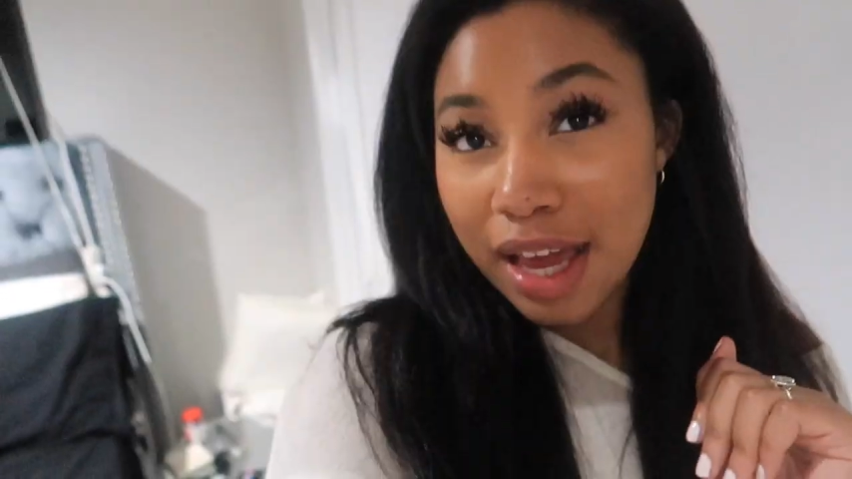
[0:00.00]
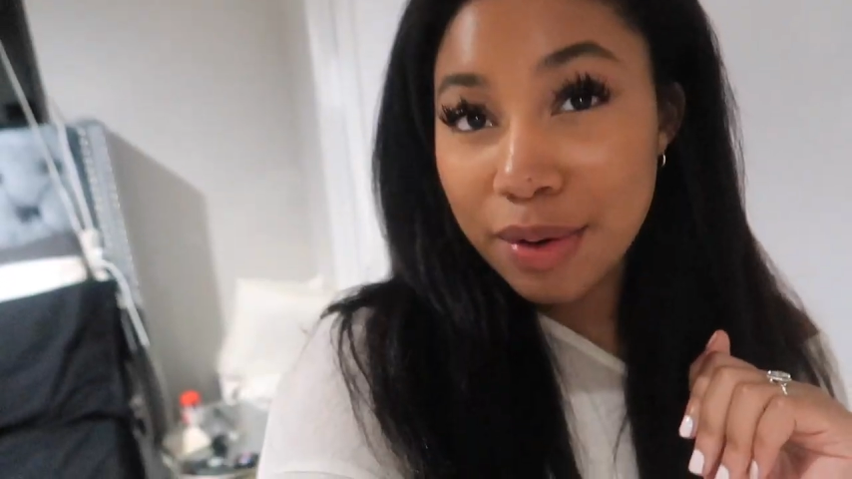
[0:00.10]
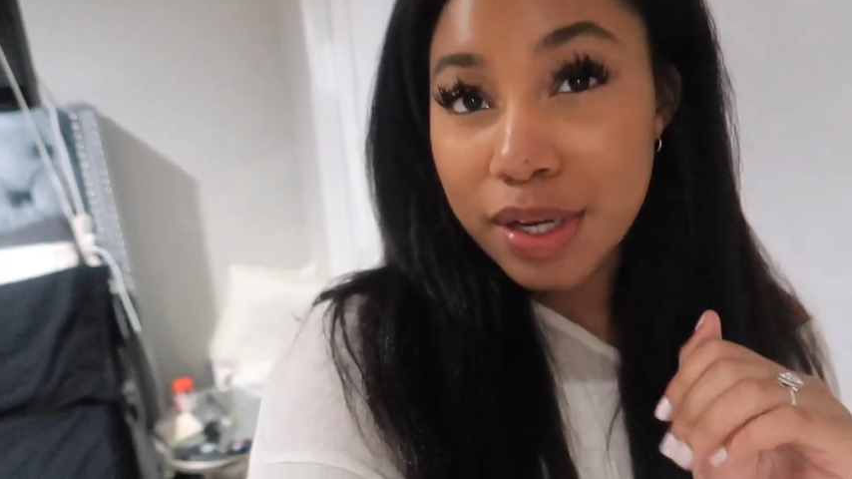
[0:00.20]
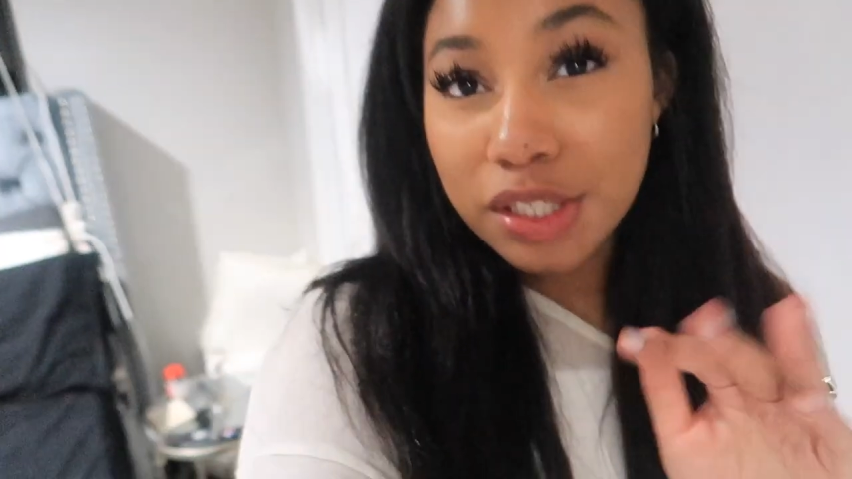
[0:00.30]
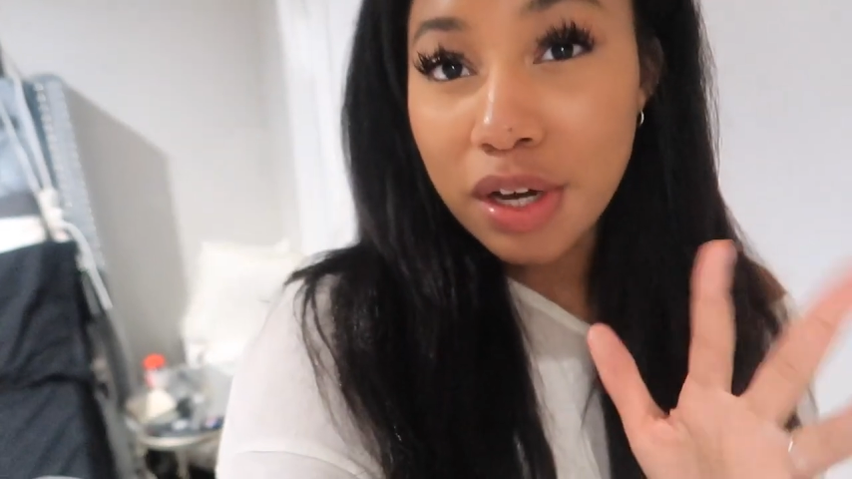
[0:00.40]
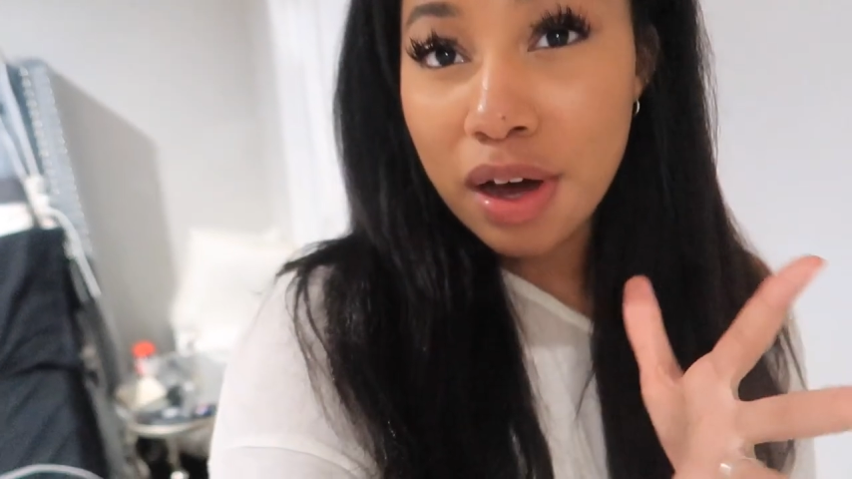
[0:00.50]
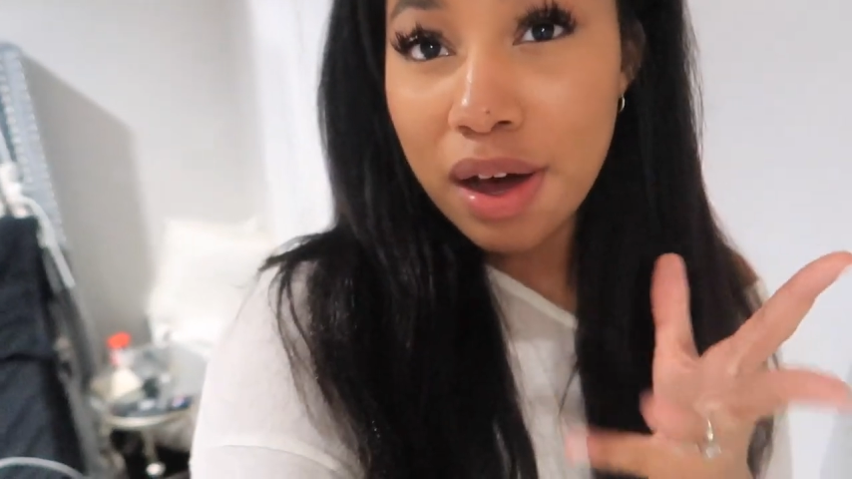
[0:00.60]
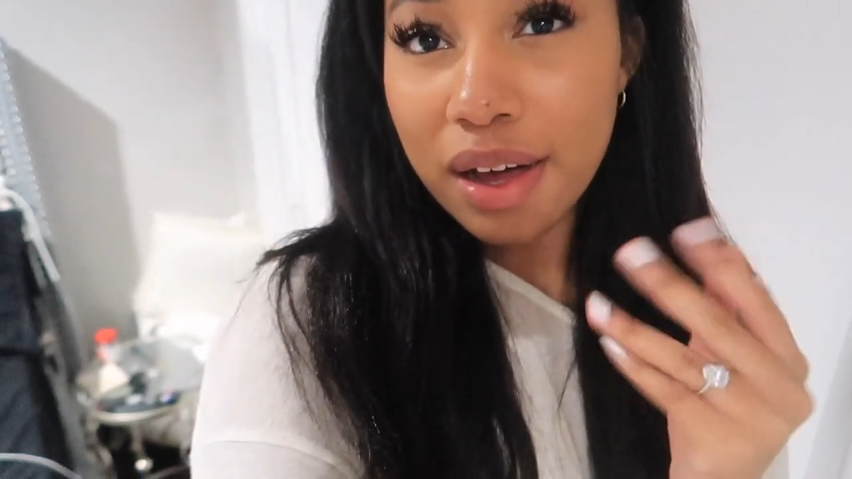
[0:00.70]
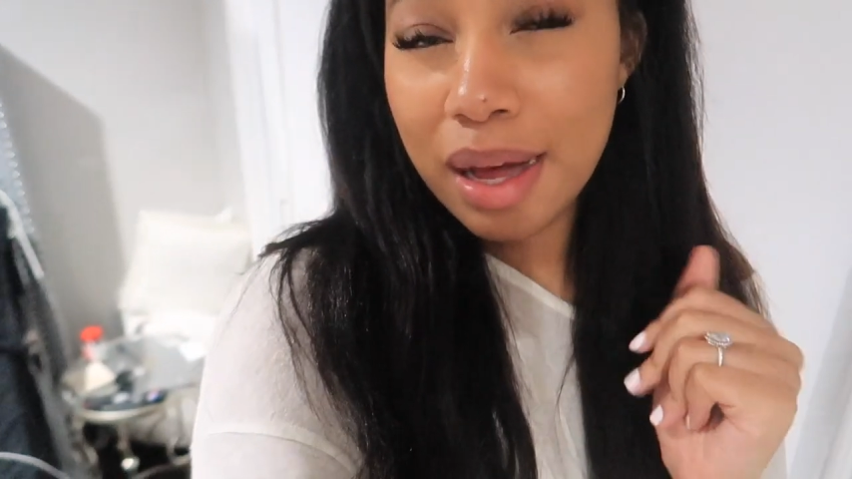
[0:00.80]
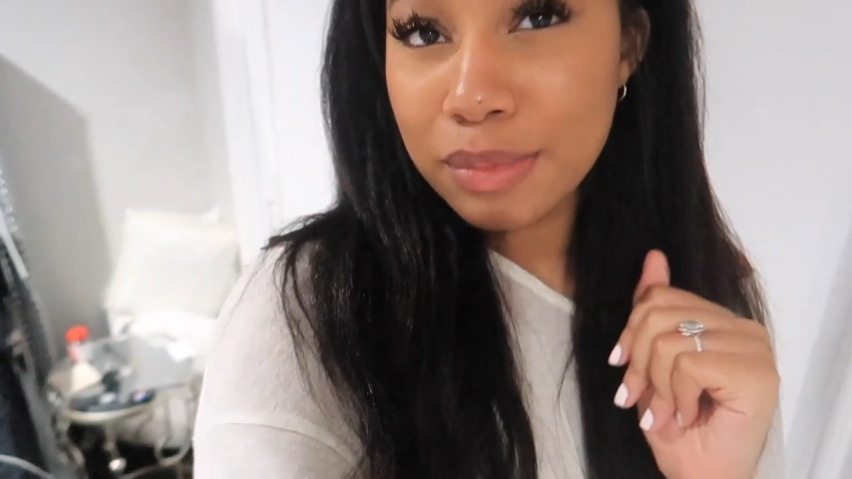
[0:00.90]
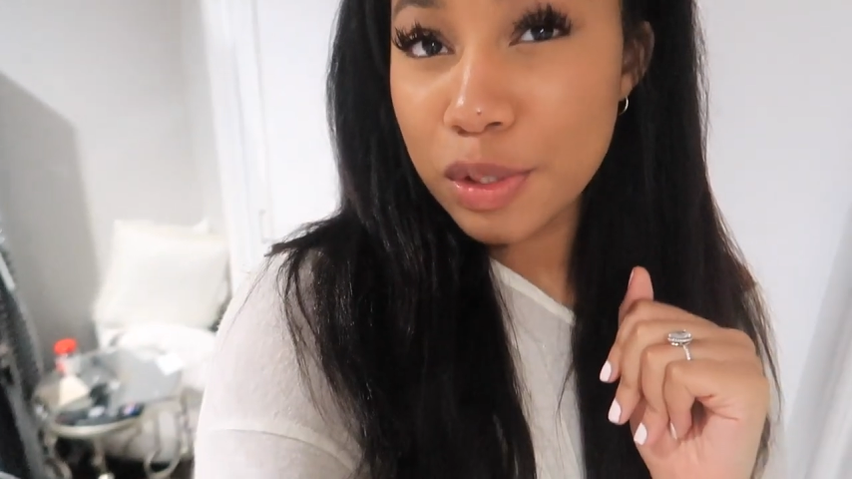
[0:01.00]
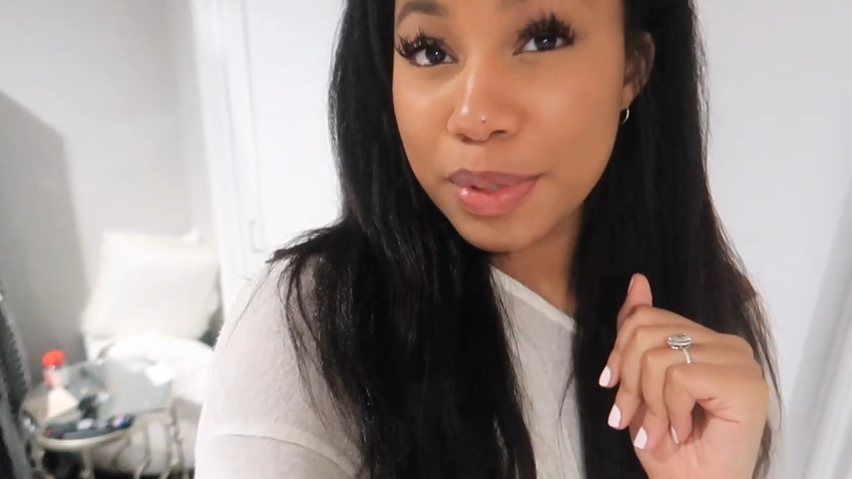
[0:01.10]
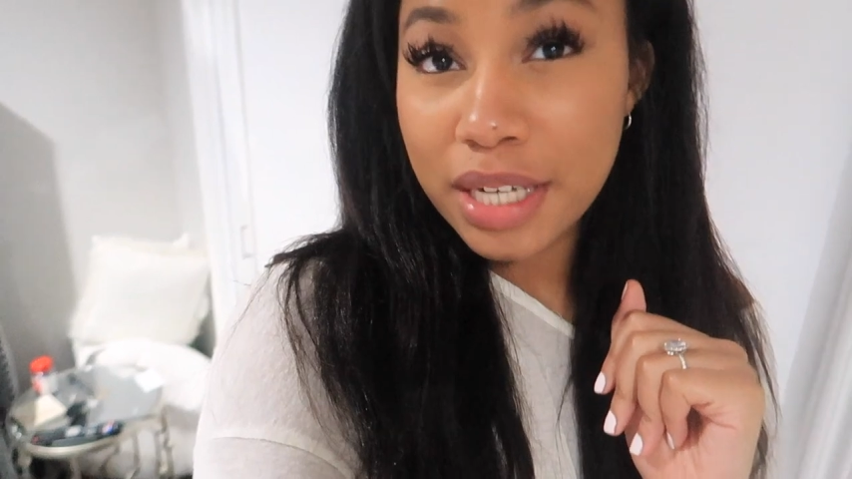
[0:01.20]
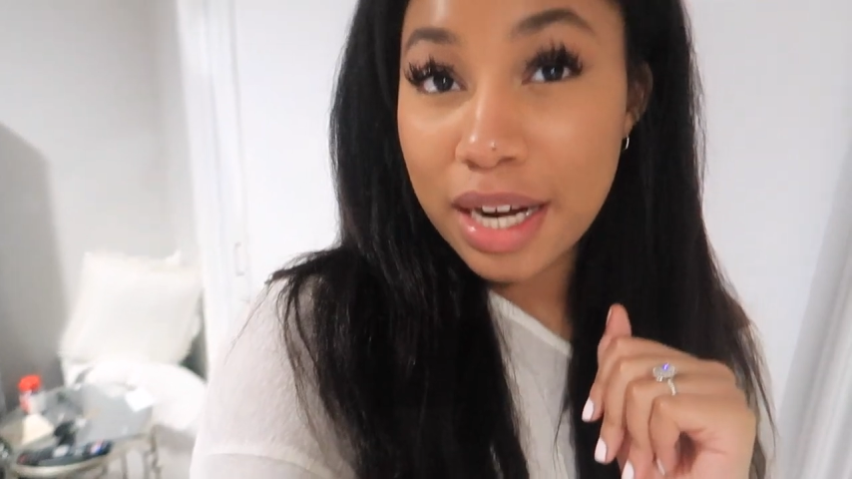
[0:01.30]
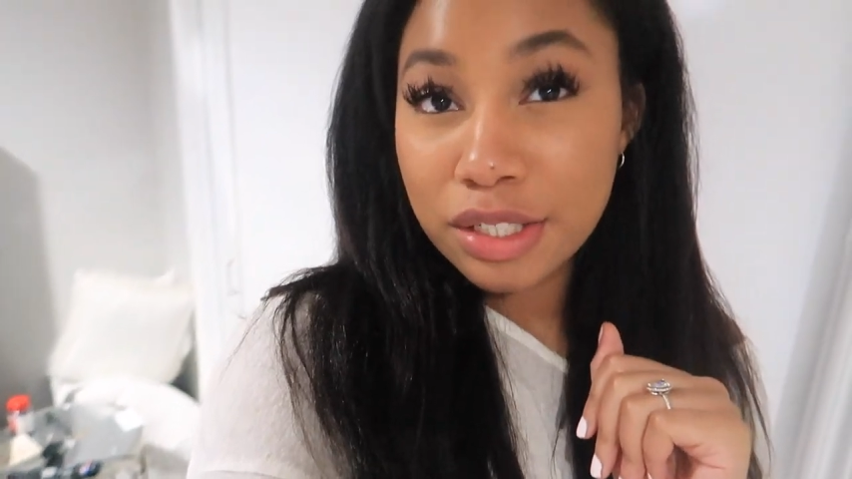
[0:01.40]
Anyways, y'all, I'm super
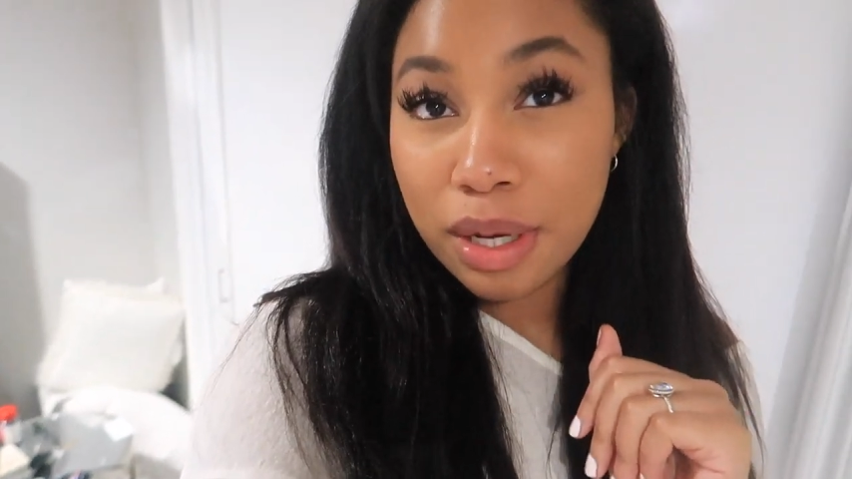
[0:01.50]
tired,